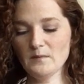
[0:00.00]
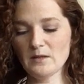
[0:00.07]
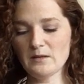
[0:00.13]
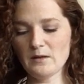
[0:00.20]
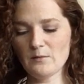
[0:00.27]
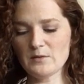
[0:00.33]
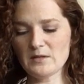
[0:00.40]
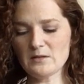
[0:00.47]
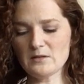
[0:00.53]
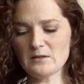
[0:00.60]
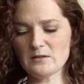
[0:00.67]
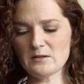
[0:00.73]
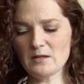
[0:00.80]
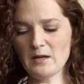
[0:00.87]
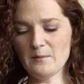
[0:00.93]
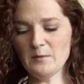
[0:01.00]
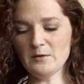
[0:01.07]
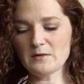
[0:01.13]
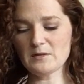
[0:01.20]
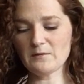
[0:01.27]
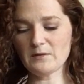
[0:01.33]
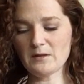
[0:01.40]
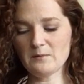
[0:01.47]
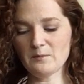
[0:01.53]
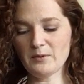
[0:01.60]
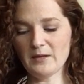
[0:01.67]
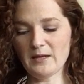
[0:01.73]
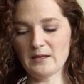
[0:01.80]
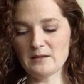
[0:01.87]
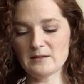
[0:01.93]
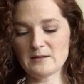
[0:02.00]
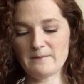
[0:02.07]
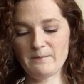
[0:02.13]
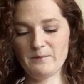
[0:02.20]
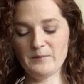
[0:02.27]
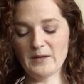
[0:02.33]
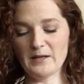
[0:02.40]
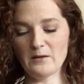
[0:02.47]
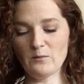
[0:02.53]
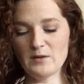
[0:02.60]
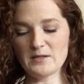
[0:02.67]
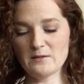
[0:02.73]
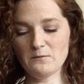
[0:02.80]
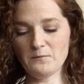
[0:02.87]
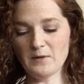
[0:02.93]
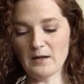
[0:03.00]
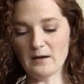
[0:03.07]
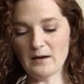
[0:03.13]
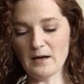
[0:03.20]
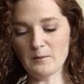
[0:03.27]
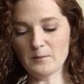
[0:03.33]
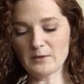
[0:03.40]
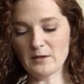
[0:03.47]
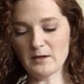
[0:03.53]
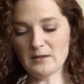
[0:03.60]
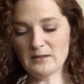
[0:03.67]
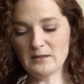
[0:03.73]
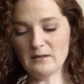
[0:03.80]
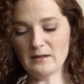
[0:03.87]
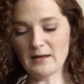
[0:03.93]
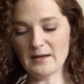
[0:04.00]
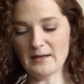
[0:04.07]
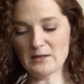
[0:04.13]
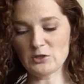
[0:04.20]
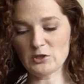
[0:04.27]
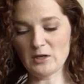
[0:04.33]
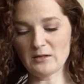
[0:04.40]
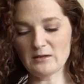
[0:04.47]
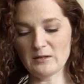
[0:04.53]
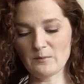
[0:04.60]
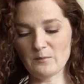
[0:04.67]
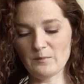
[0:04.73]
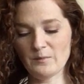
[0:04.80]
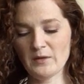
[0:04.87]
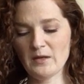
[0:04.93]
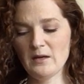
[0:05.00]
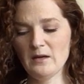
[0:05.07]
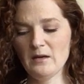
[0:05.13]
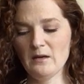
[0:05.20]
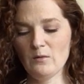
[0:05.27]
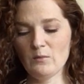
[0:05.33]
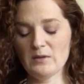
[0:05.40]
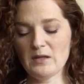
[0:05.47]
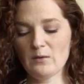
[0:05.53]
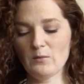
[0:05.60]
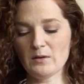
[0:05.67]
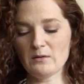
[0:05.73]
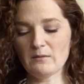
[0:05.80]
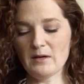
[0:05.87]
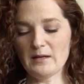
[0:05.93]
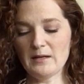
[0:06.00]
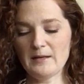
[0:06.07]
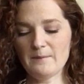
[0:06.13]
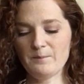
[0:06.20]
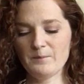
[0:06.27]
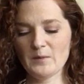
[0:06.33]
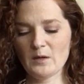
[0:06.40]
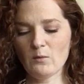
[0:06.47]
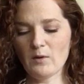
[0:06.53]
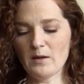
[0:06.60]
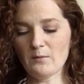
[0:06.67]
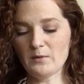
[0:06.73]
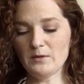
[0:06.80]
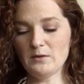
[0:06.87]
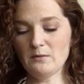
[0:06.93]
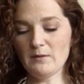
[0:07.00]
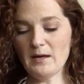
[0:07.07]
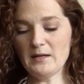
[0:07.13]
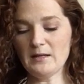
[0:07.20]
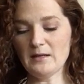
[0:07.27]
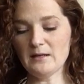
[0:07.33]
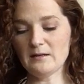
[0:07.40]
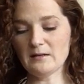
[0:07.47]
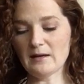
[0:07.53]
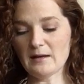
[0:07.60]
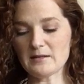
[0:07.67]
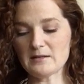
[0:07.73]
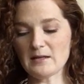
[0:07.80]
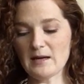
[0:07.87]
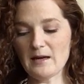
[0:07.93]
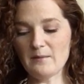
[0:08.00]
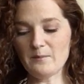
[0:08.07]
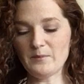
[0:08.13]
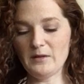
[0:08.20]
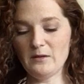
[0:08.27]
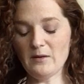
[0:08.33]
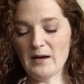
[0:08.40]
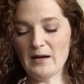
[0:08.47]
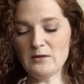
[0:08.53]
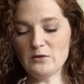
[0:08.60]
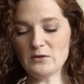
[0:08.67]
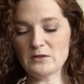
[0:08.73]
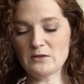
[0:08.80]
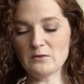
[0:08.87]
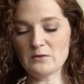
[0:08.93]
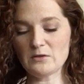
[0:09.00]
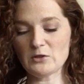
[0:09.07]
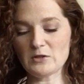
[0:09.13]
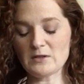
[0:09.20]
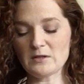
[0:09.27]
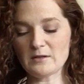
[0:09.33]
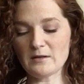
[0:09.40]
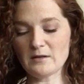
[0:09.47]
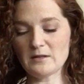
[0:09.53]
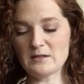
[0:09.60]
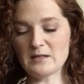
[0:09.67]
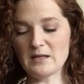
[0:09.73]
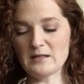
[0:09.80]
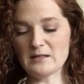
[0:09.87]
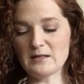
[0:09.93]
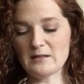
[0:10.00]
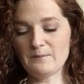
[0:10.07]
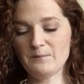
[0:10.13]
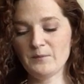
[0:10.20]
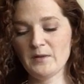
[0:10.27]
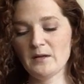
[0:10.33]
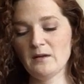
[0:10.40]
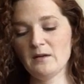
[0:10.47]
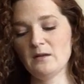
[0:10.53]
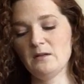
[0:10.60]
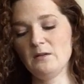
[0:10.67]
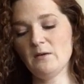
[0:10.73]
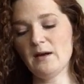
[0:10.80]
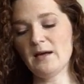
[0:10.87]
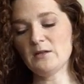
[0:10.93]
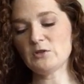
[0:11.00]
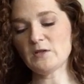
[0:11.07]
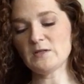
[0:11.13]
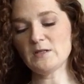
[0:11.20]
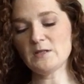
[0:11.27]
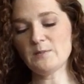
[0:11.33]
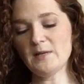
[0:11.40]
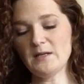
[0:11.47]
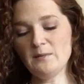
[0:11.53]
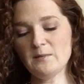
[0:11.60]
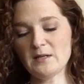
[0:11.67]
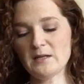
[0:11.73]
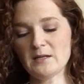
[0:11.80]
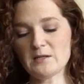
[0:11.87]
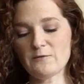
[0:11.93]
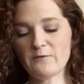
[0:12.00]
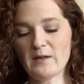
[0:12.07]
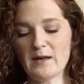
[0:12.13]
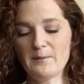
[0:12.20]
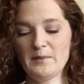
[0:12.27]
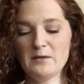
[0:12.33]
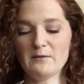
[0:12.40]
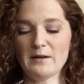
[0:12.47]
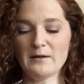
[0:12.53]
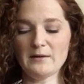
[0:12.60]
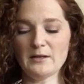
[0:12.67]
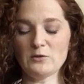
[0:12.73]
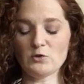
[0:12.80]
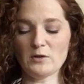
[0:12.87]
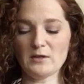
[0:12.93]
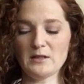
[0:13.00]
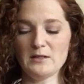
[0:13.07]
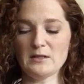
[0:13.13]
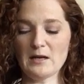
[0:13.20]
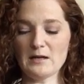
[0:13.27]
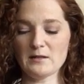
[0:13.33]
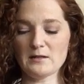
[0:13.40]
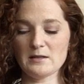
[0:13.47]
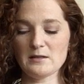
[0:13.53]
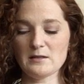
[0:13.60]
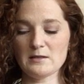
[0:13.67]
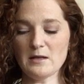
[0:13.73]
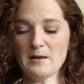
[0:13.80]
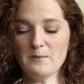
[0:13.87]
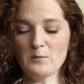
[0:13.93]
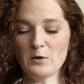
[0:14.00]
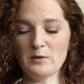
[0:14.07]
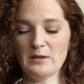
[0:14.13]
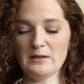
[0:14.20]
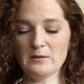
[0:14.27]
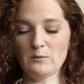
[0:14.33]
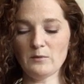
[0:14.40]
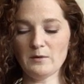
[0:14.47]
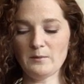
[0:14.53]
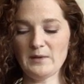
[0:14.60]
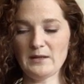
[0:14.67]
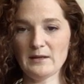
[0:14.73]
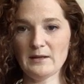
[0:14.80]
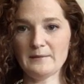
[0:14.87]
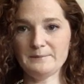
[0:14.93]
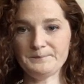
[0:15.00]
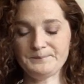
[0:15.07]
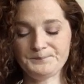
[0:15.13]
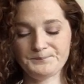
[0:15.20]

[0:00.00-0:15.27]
There was a tumult of complaints that it wasn't fair how Bernard and Eli had shot them when they weren't ready. Why weren't you ready? Asked Dap. You had your suits just as long as they did. You had just as many minutes flapping around like drunken ducks. Stop moaning and we'll begin.